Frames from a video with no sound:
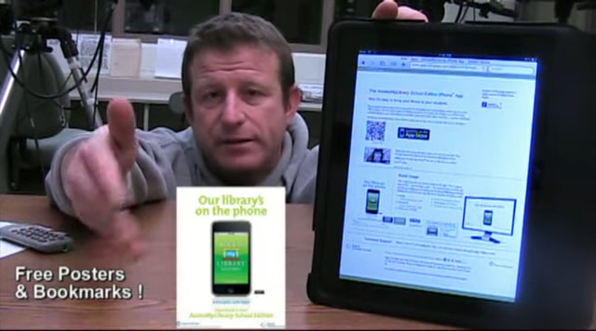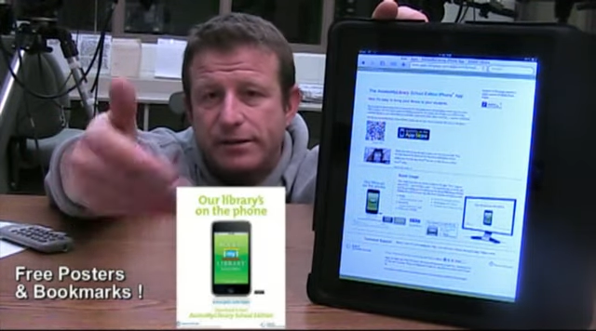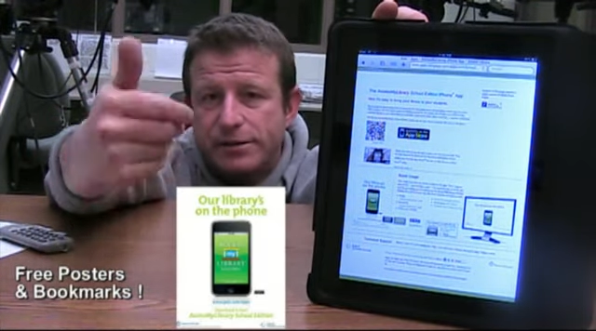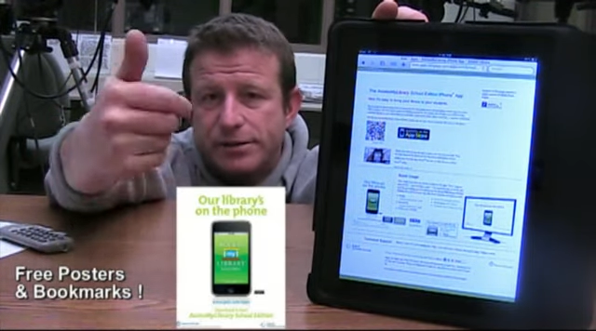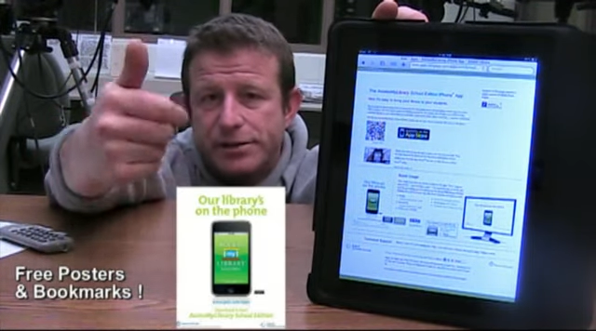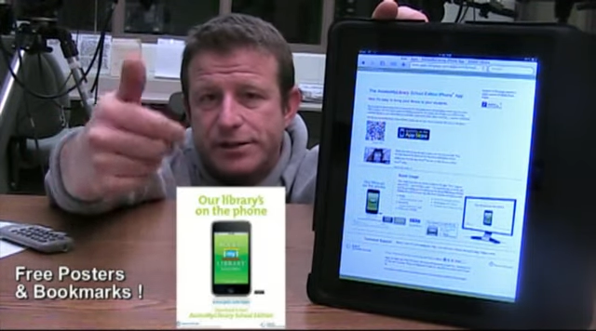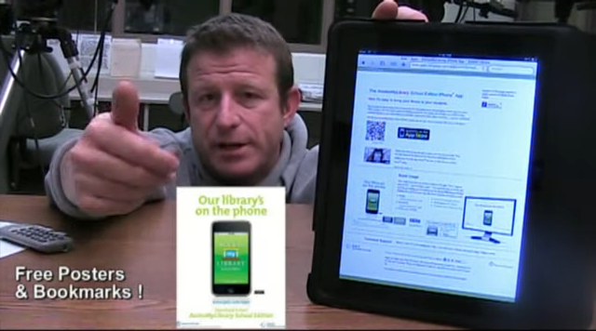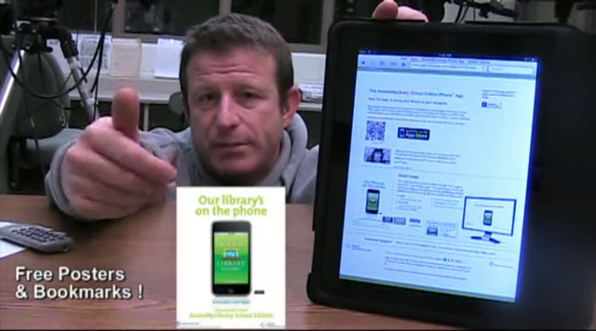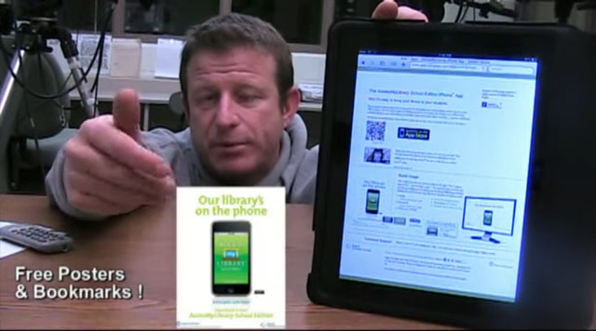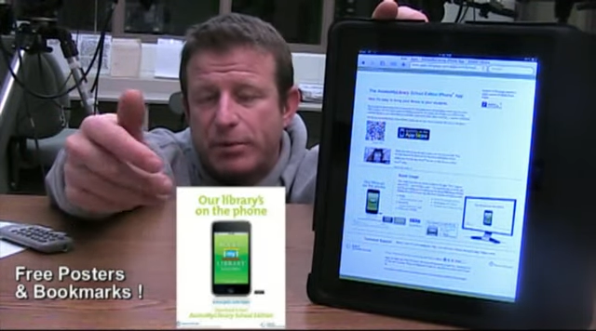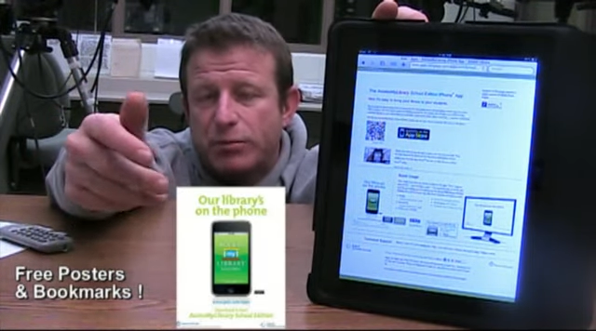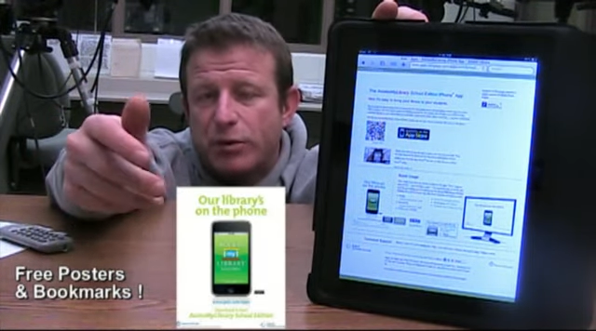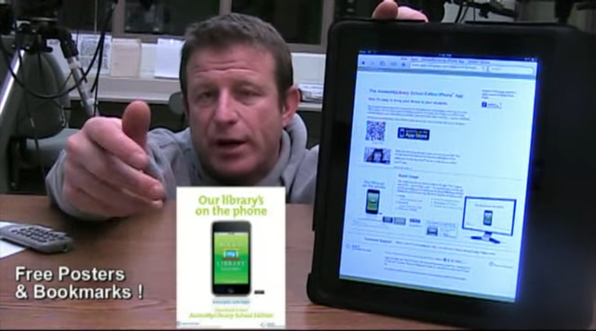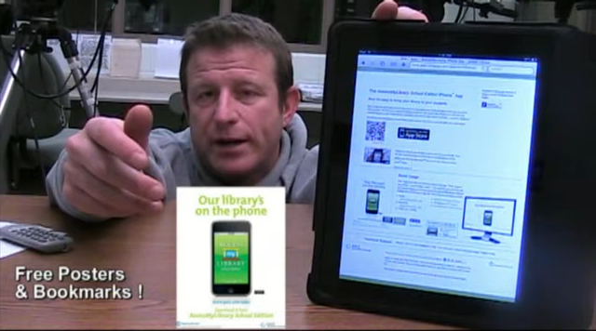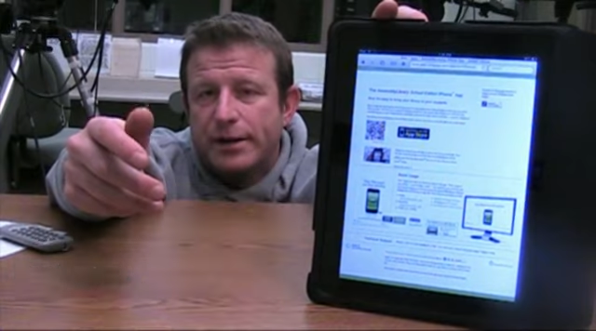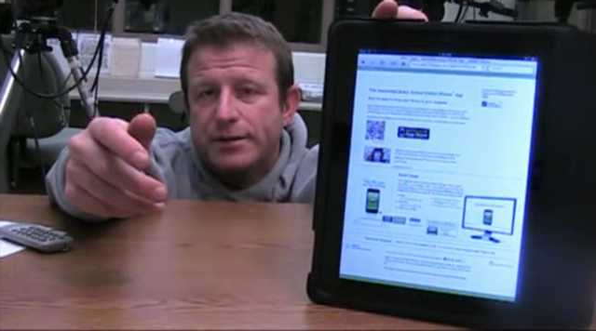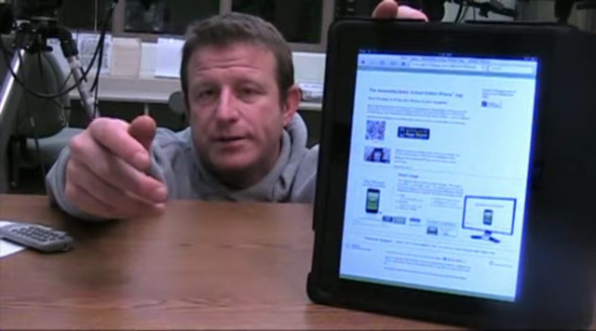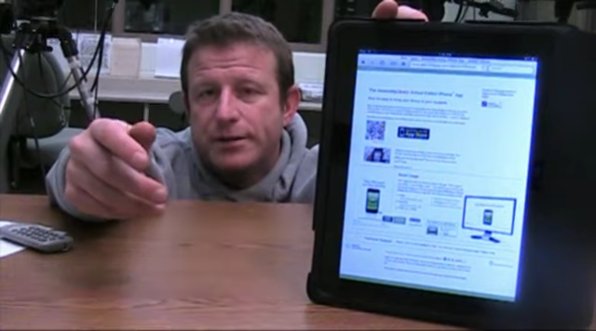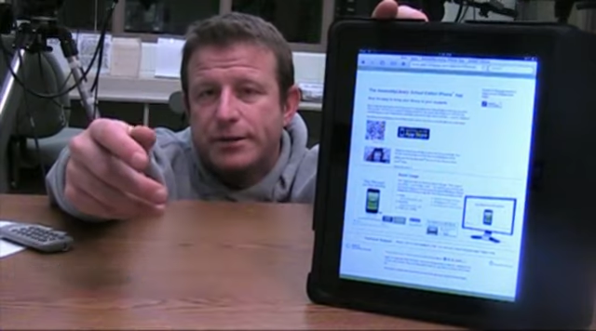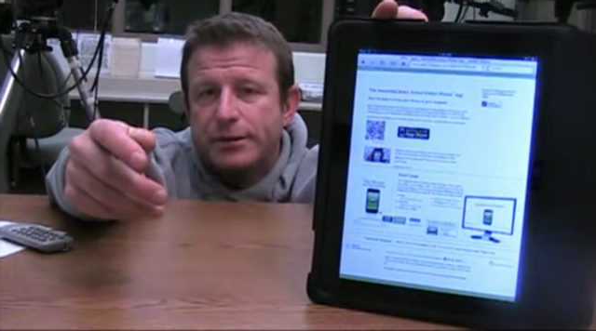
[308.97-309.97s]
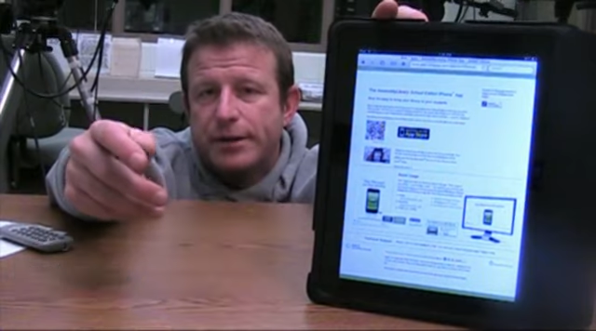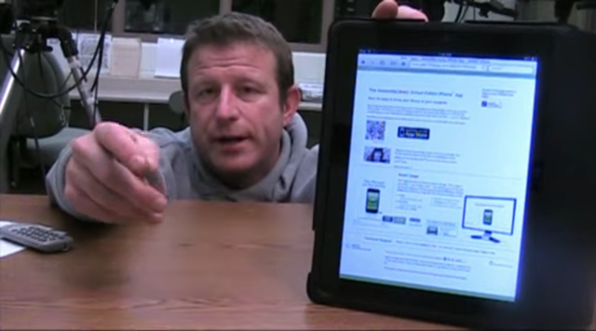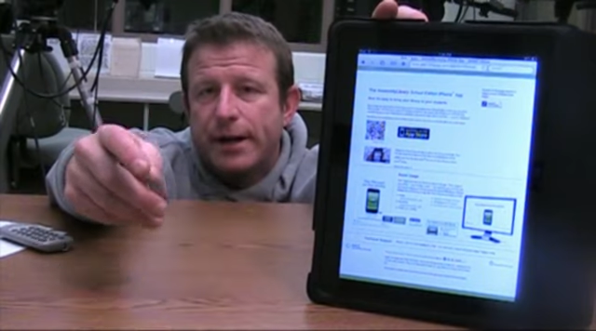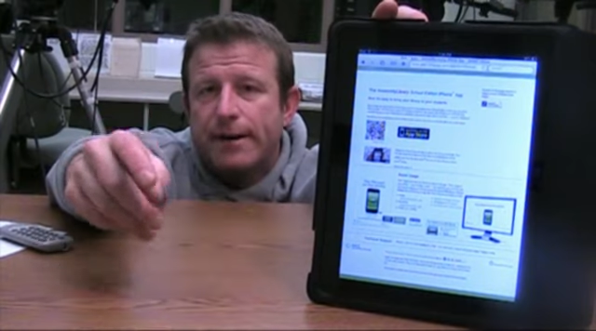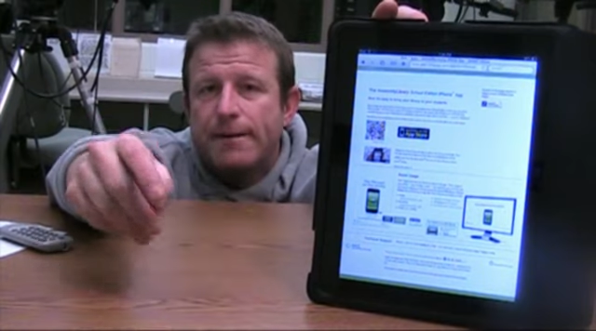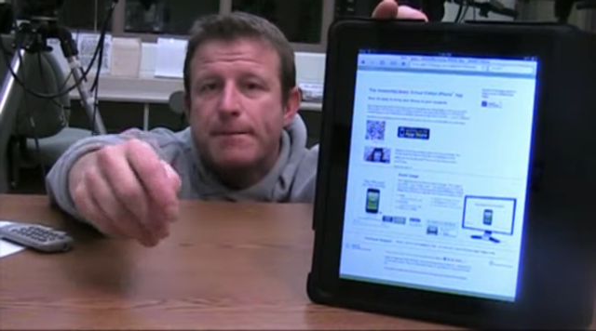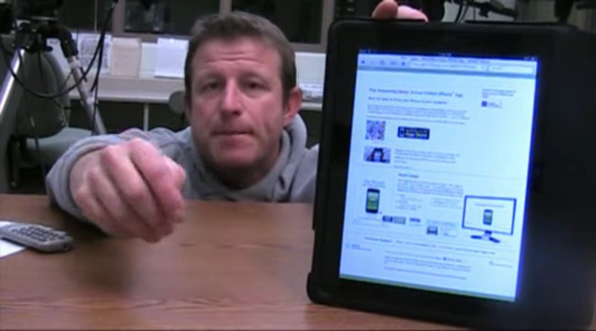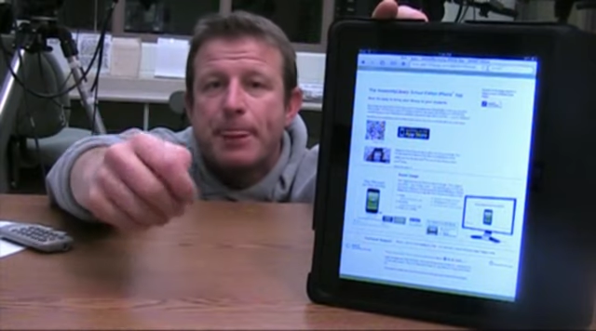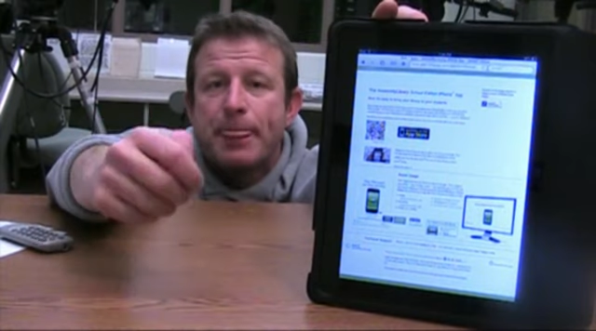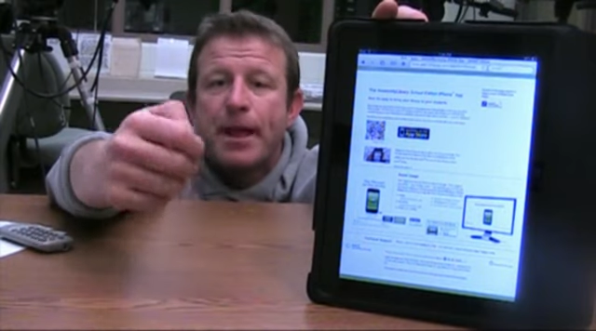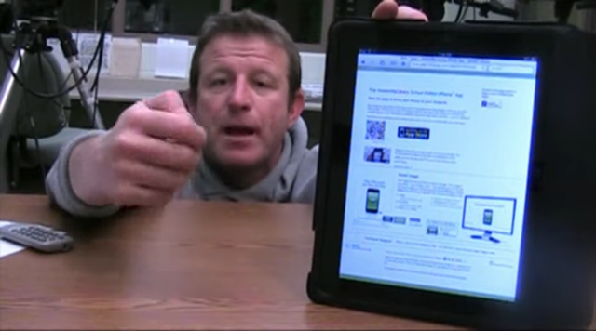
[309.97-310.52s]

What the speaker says: They'll ship them right to you.